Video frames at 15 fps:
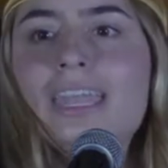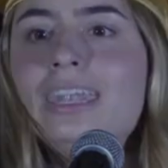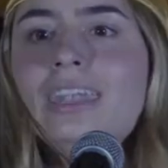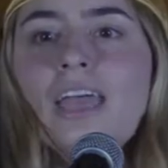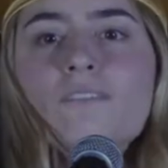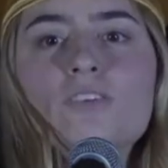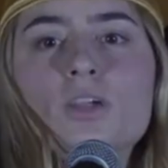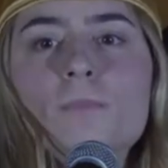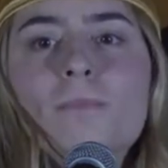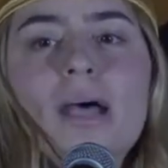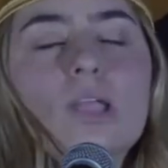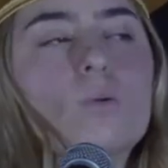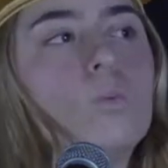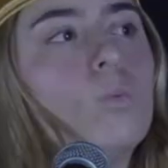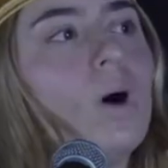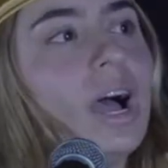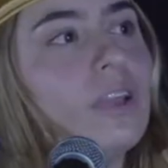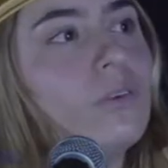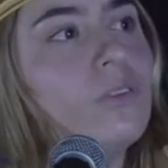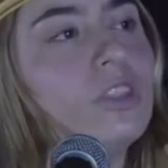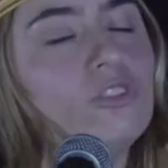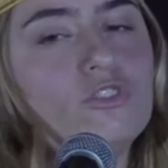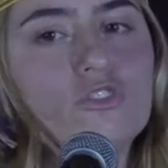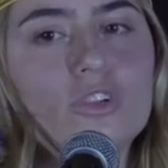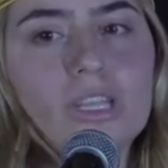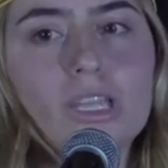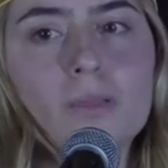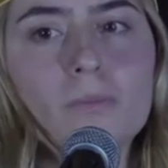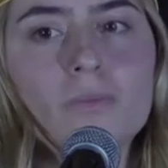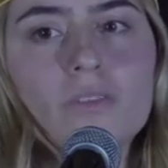Never in my wildest
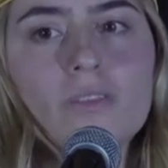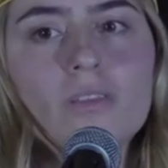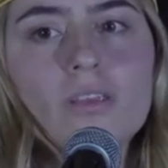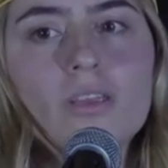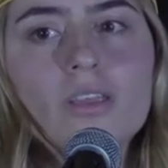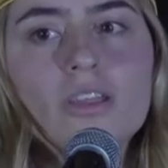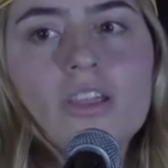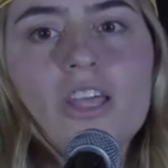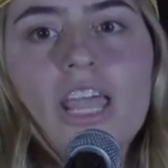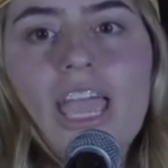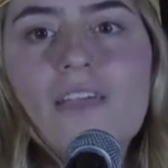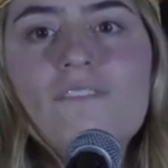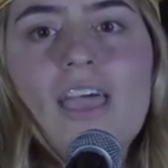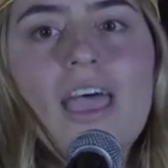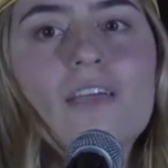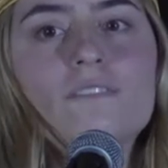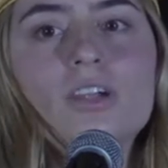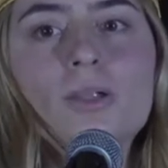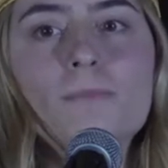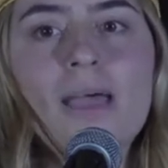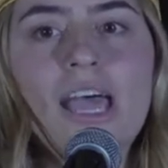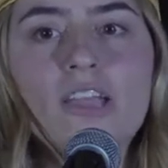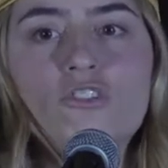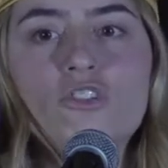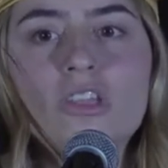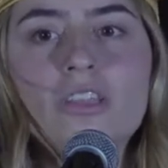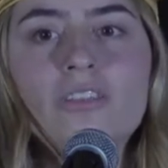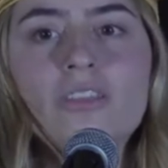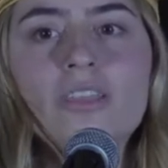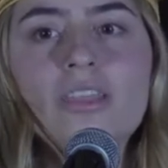dreams could I have ever
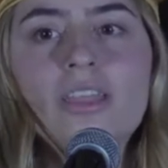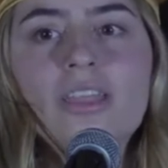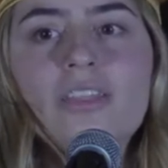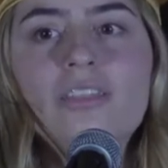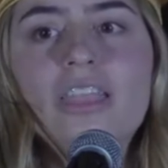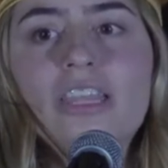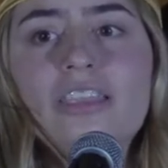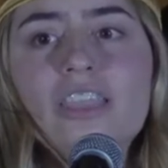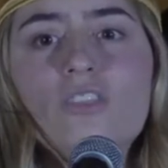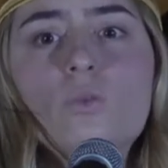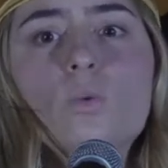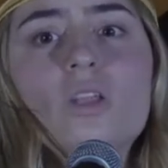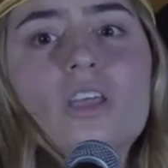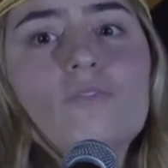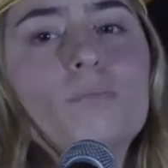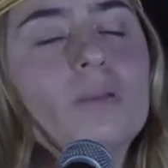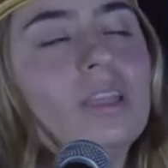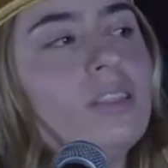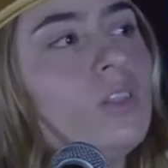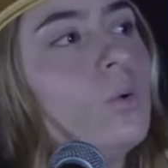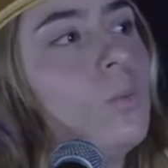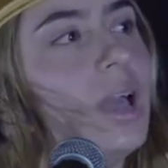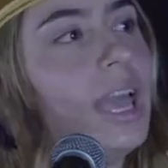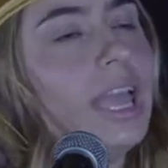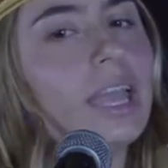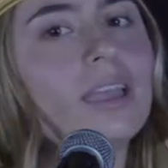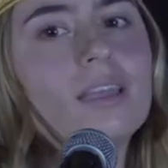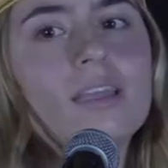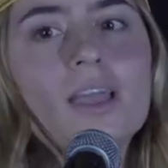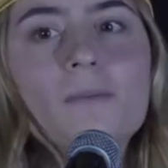imagined that this would have been the
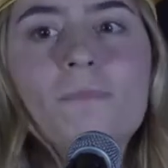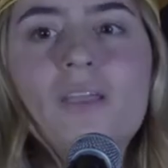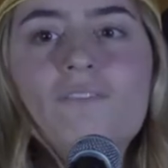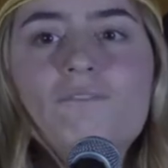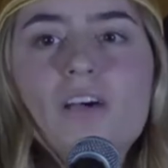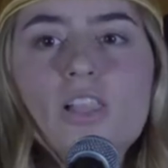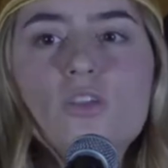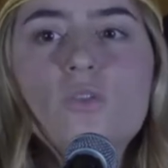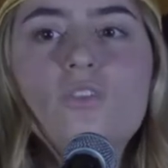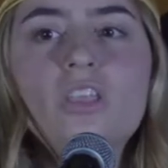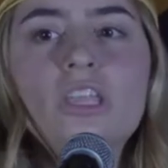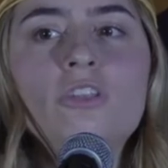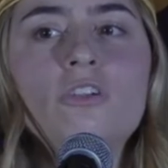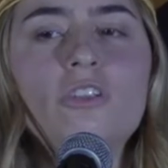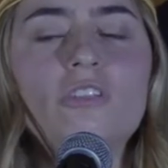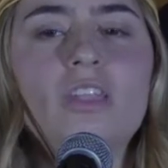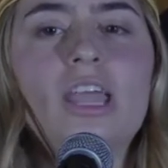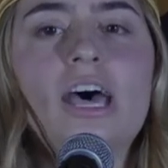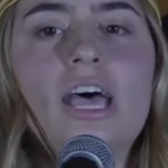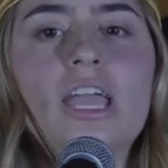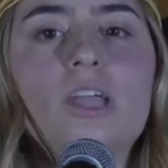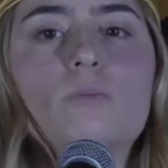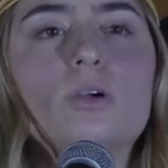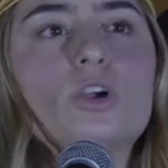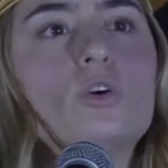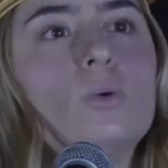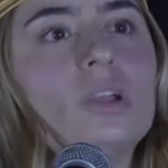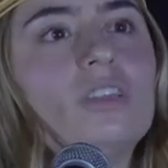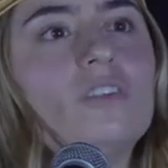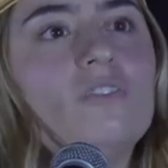way my fellow seniors and I were
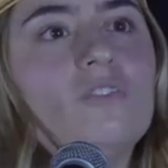going to